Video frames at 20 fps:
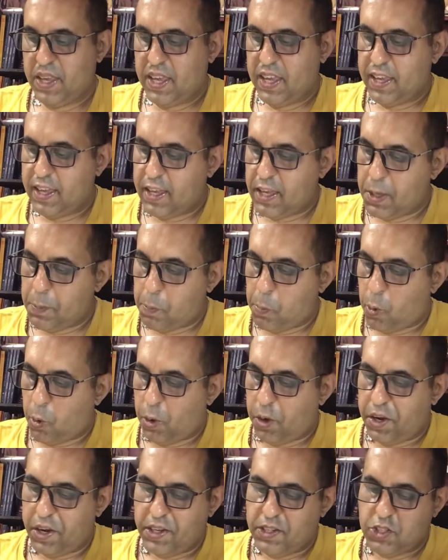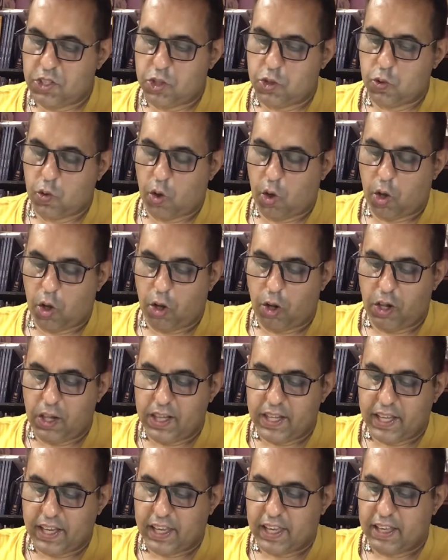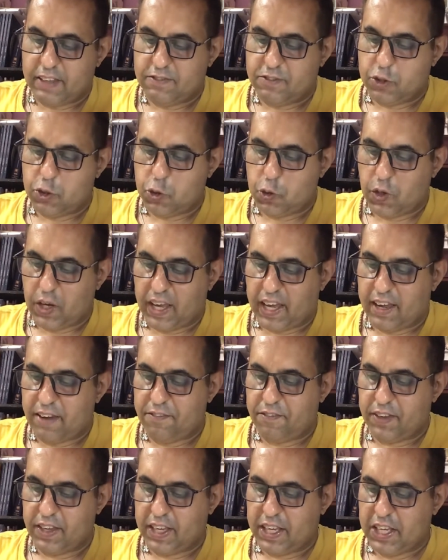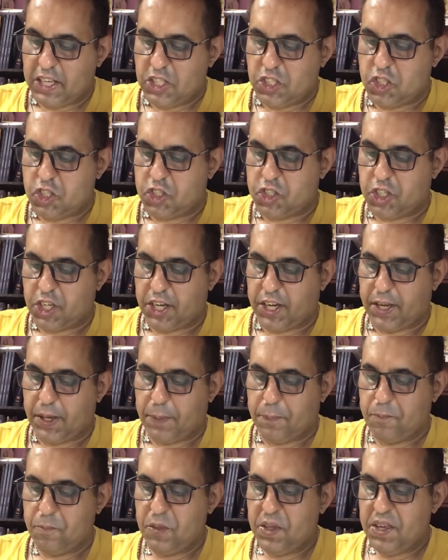He points to all the gifts you have each time